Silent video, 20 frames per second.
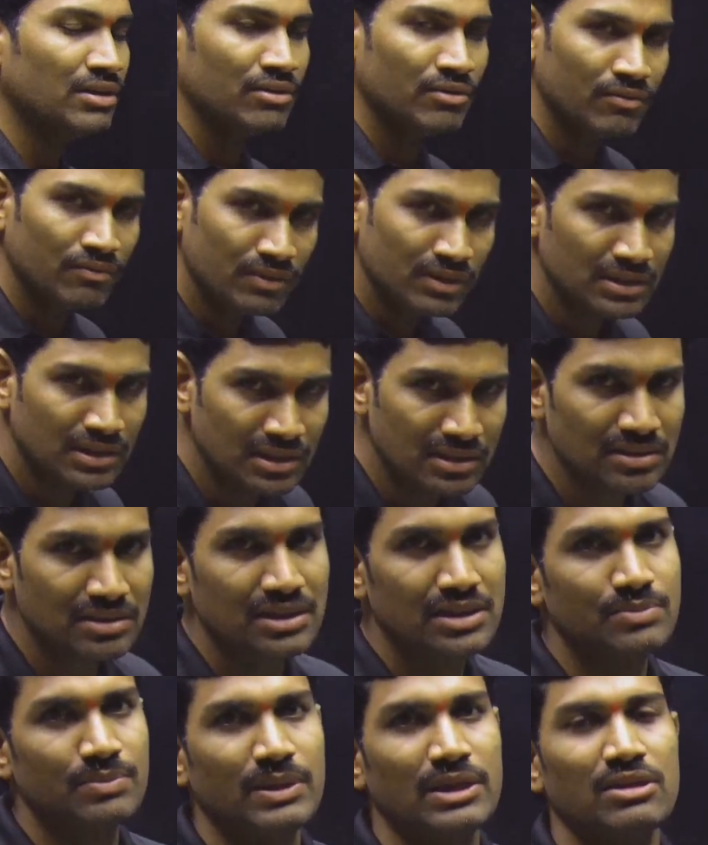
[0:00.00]
With
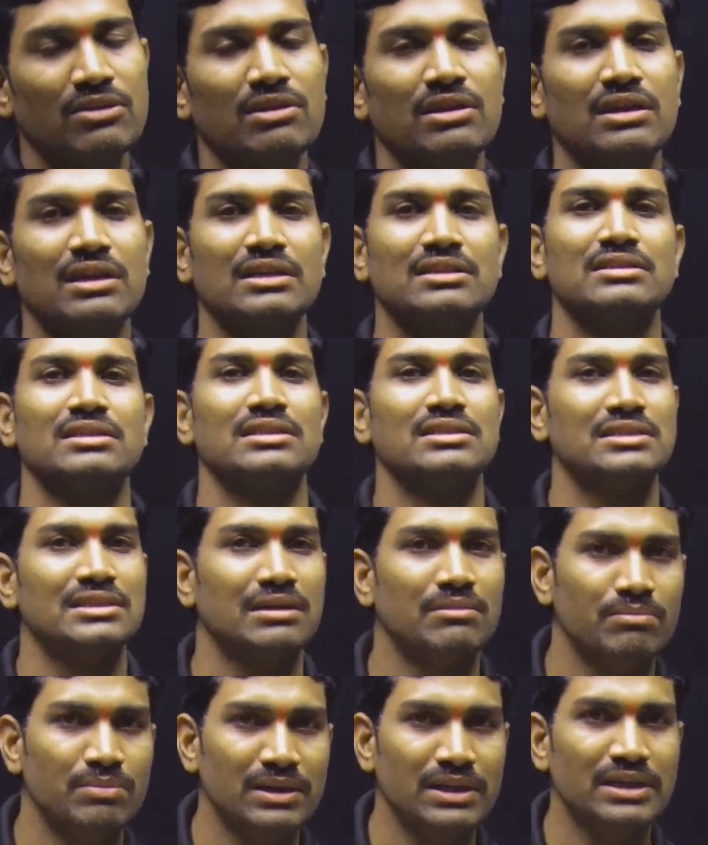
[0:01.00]
this particular lecture is
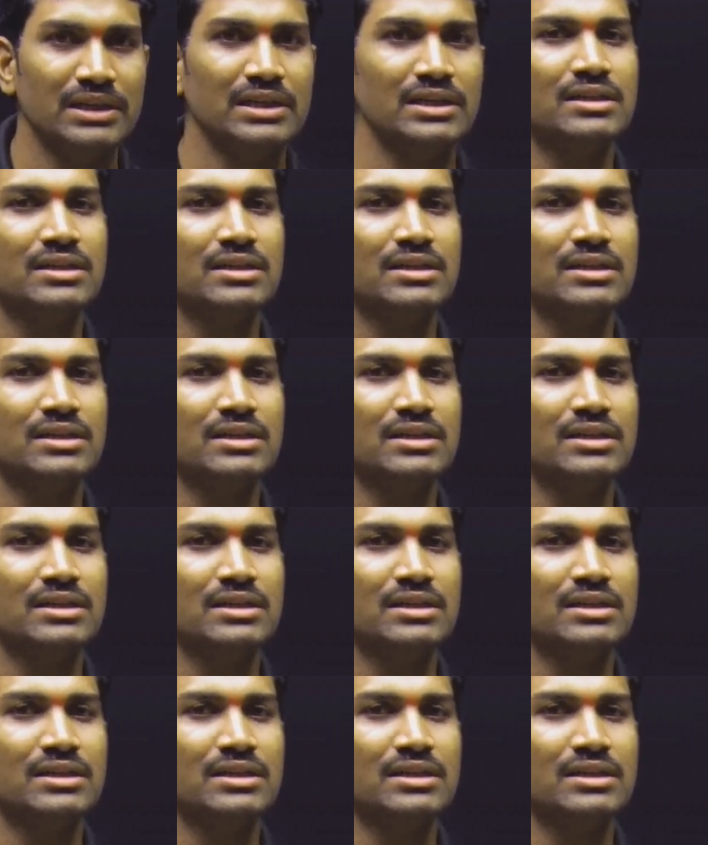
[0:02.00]
completed.